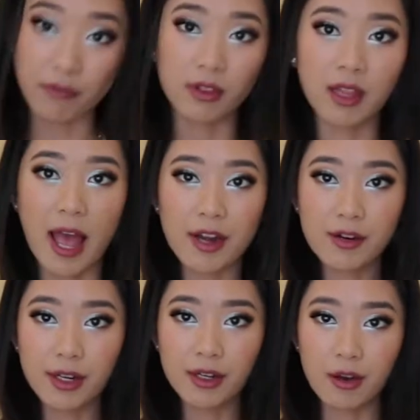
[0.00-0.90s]

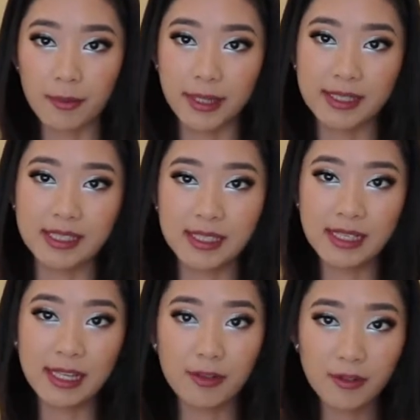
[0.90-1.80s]
flattering on my
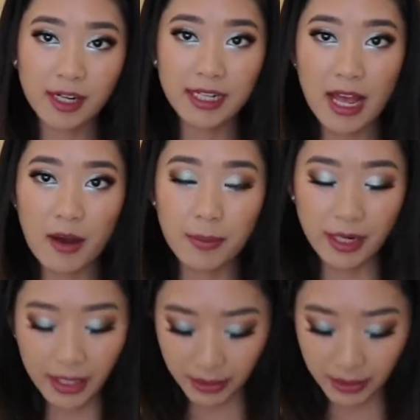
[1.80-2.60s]
skin right now, but I